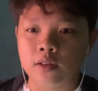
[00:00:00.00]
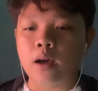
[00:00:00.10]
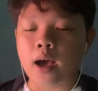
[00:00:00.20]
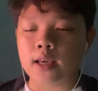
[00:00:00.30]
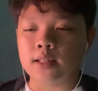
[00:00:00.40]

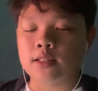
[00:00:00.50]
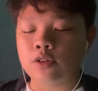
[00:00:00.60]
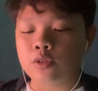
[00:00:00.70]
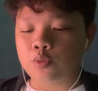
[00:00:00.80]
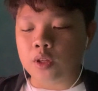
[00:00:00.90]
I
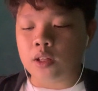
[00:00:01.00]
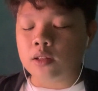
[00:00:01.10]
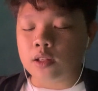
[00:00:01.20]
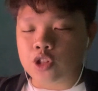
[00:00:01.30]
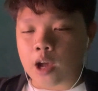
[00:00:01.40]
started reading
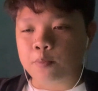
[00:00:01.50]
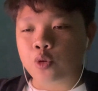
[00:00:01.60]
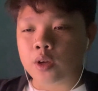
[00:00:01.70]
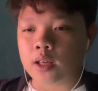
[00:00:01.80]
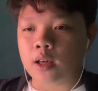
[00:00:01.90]
the
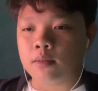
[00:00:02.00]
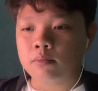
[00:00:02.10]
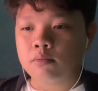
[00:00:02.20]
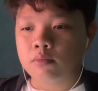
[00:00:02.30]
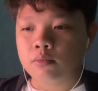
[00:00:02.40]
chapter
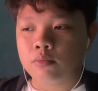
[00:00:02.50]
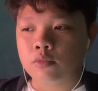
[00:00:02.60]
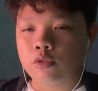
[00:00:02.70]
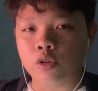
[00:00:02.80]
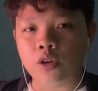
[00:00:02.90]
again,
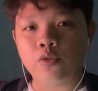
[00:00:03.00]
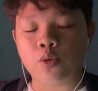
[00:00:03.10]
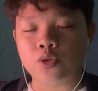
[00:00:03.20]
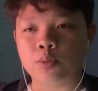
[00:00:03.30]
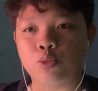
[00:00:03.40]
looking
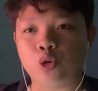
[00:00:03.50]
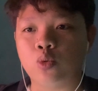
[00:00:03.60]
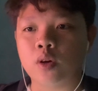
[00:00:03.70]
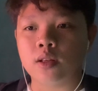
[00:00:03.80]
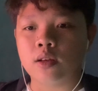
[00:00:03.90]
for
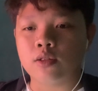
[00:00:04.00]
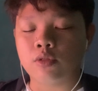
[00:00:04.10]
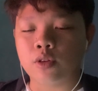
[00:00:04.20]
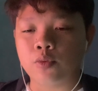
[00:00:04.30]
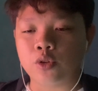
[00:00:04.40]

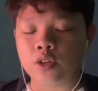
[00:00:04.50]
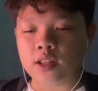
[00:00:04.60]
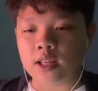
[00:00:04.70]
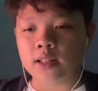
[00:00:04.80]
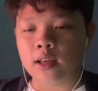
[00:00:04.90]
looking for the
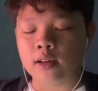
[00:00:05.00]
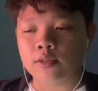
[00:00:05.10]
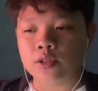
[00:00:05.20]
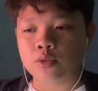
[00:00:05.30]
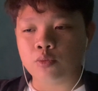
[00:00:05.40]

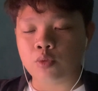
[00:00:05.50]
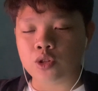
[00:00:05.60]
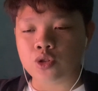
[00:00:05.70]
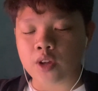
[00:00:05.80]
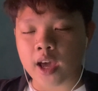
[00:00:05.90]
details. What
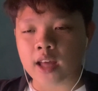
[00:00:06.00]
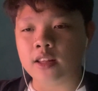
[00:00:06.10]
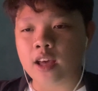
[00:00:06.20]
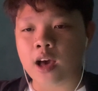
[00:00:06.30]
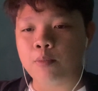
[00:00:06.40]
should I
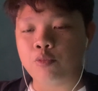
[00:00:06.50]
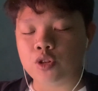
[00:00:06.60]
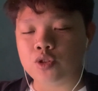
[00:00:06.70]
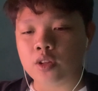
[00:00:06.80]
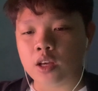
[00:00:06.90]
adapt?
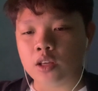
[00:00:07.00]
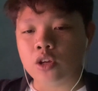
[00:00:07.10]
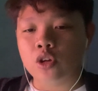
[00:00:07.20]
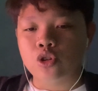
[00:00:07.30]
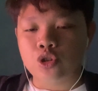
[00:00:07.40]
What should I
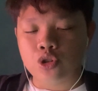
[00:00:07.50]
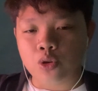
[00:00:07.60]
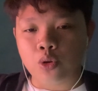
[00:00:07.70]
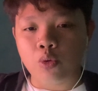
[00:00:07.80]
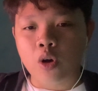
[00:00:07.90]

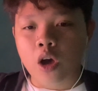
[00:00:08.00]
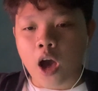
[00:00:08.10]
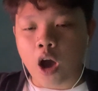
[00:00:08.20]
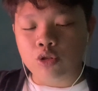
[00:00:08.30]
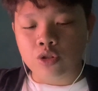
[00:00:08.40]
show?
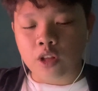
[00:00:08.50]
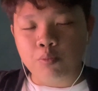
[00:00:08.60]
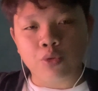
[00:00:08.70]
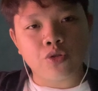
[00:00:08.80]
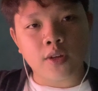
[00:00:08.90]
How should I
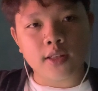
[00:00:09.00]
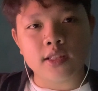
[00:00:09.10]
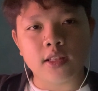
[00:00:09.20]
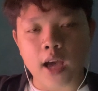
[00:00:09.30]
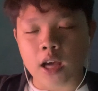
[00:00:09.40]
portray this
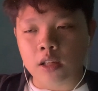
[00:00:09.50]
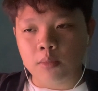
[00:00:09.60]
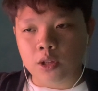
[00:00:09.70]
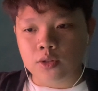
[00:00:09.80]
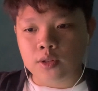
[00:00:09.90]
in
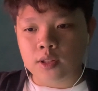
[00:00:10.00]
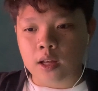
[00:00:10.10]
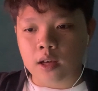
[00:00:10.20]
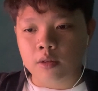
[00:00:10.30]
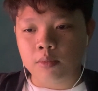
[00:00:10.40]
animation
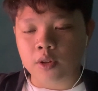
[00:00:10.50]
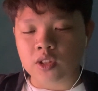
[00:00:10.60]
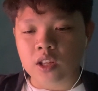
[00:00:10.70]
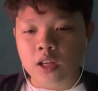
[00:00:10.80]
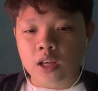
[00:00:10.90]
style?
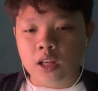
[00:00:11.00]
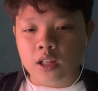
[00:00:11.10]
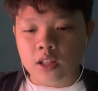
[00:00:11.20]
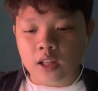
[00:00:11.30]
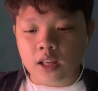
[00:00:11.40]
Because
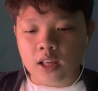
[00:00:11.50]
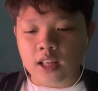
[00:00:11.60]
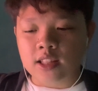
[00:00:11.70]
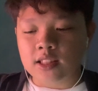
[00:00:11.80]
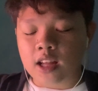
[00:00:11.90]

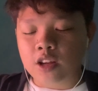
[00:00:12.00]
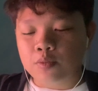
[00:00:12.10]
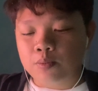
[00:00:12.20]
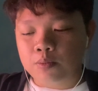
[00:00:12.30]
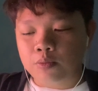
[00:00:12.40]
it's not
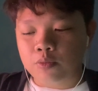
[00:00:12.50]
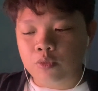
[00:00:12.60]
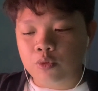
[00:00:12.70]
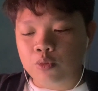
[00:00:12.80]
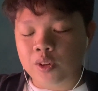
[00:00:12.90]

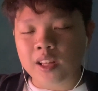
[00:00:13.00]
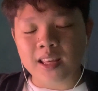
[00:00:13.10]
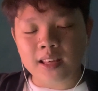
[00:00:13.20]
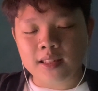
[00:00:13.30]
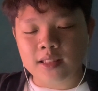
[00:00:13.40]
really
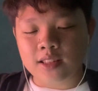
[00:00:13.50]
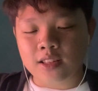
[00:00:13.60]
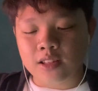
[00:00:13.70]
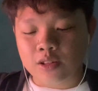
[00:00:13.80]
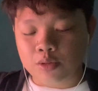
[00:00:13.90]

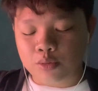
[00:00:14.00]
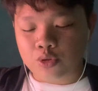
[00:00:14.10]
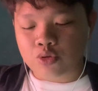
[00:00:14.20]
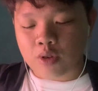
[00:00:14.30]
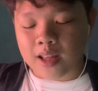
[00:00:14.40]
easy to
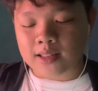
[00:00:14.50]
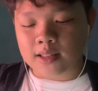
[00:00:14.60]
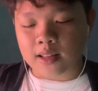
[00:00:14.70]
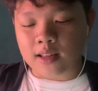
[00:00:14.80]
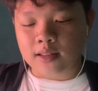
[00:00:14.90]

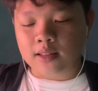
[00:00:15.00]
translate